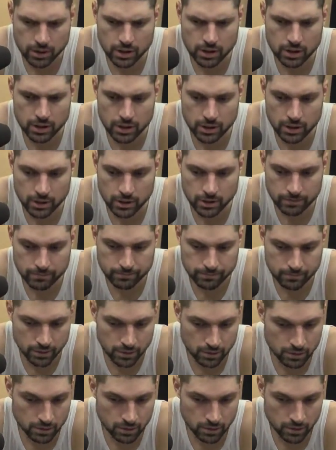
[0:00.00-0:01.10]
Uh,
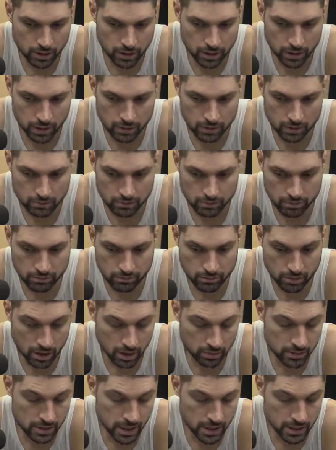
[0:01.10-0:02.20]
but you know, I think a
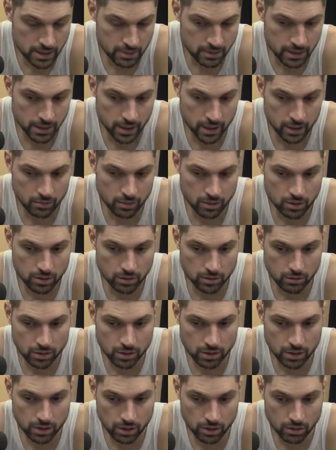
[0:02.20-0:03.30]
couple times in the end, we you know we
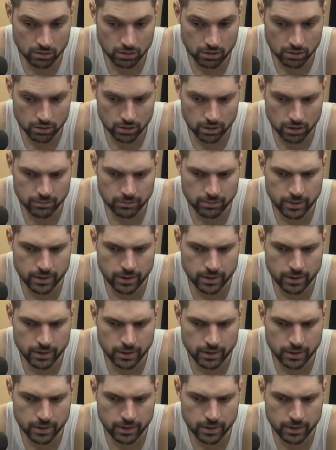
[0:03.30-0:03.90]
did go to it.